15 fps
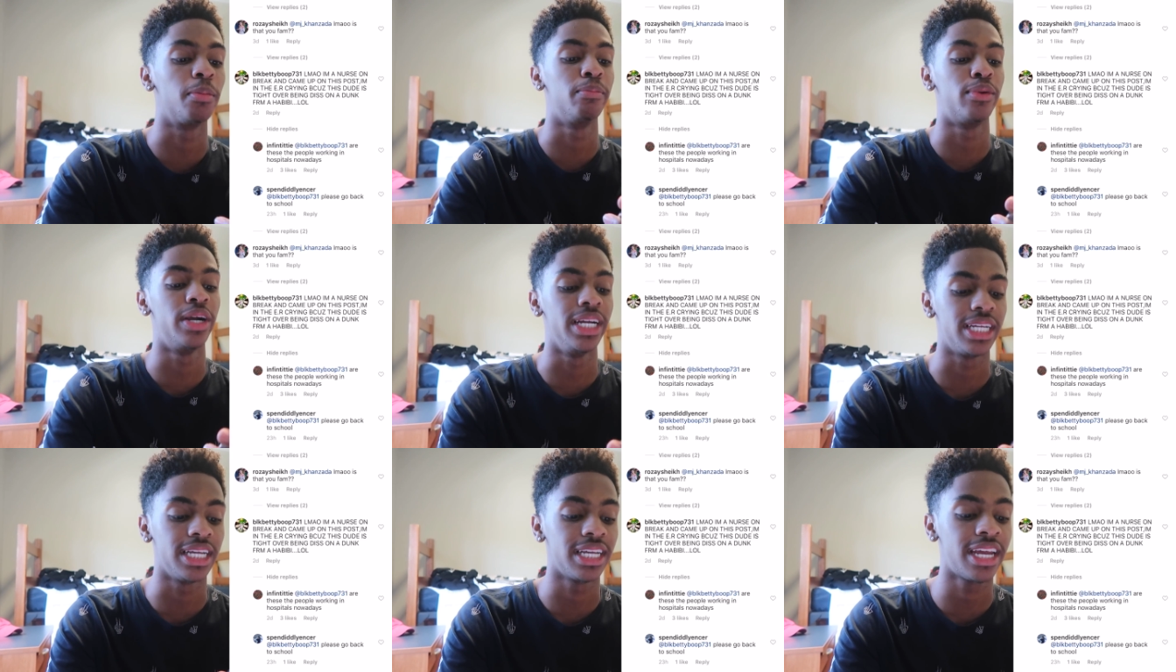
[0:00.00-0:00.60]
on
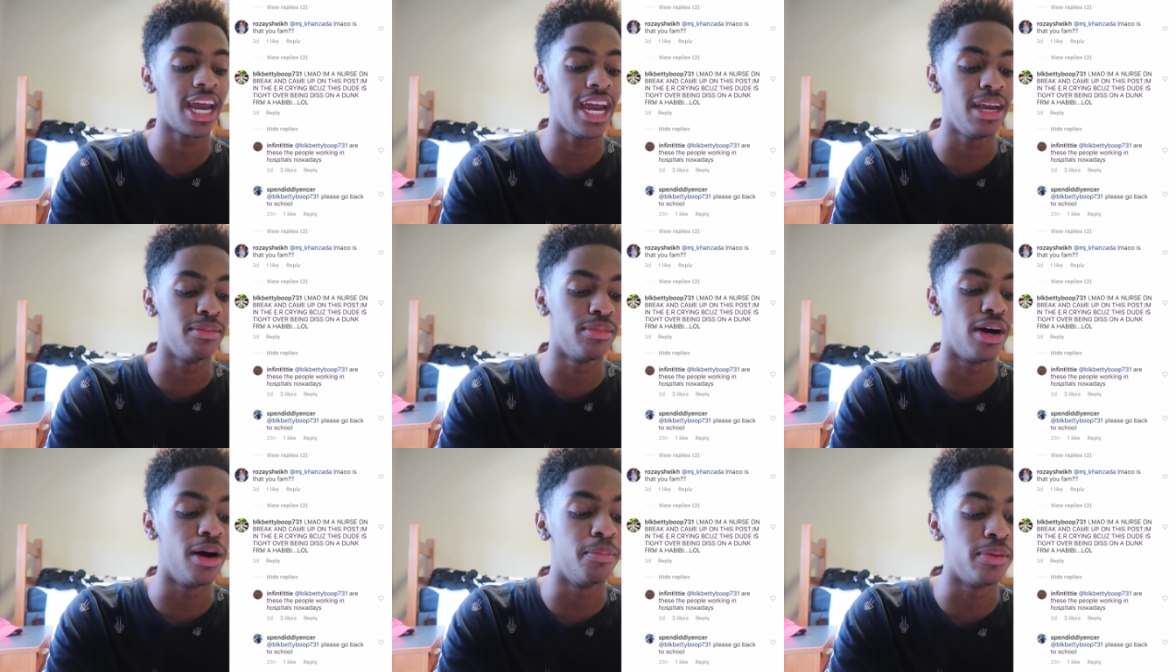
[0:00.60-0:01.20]
break and
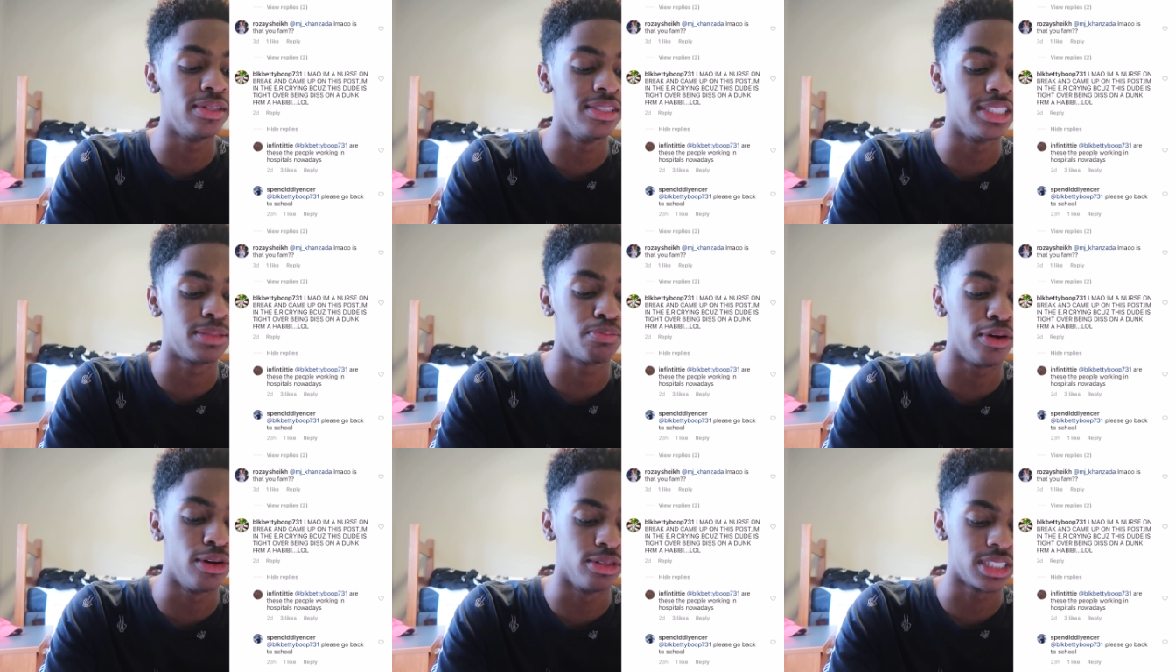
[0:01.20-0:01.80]
came up on
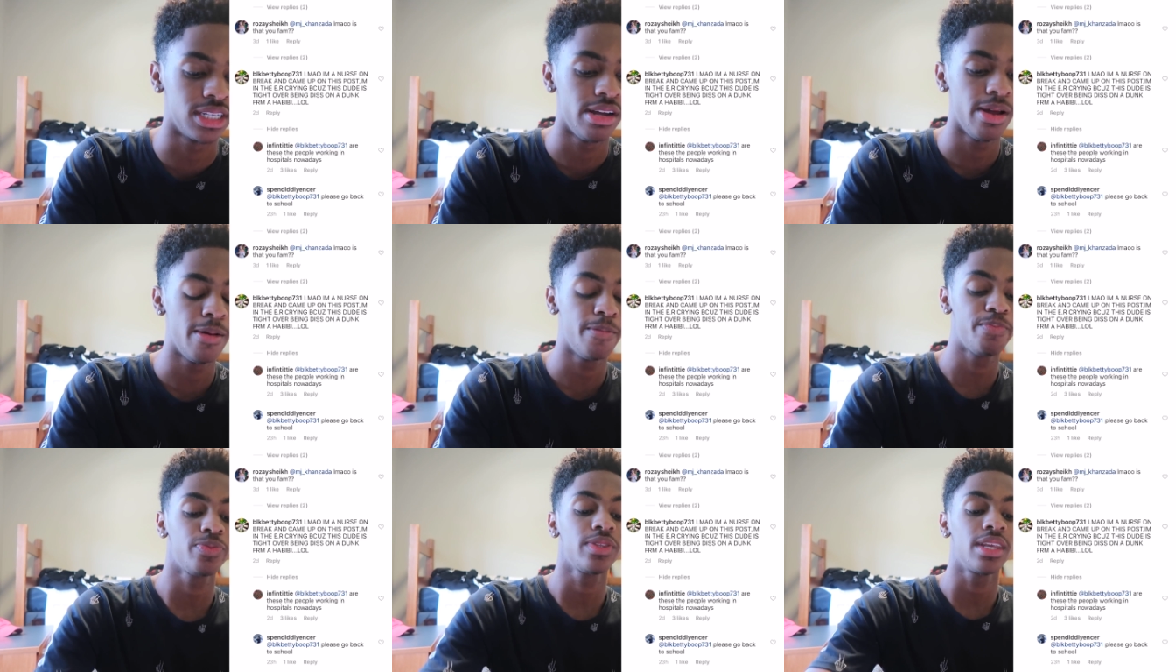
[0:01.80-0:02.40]
this post.
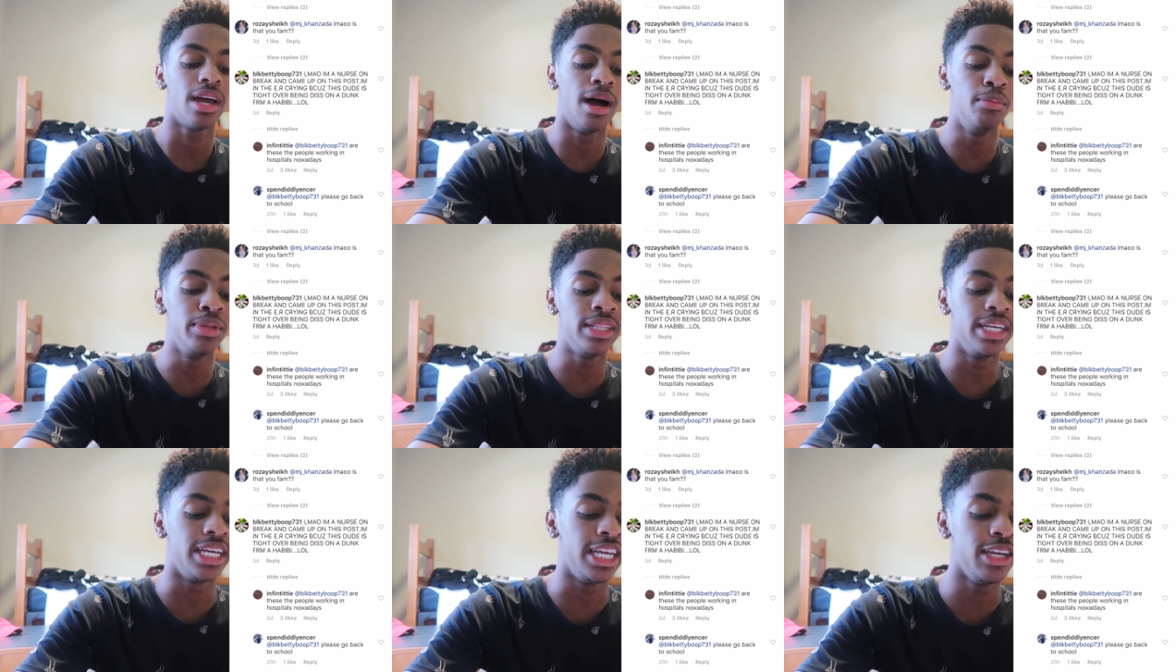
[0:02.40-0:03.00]

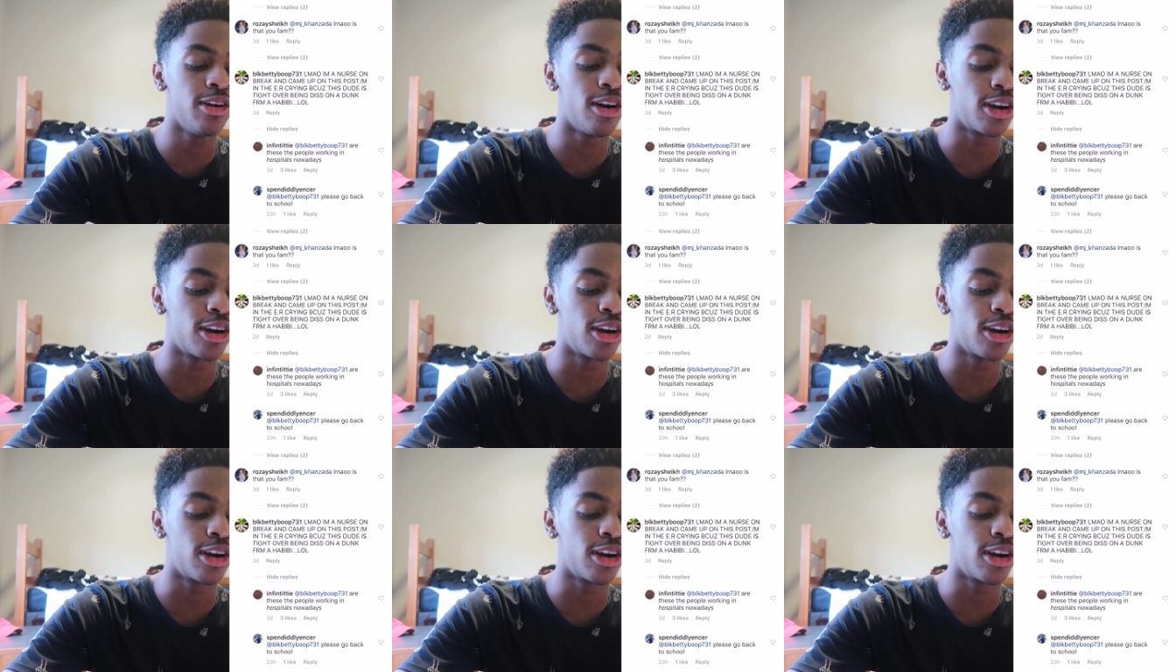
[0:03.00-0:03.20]
I'm in the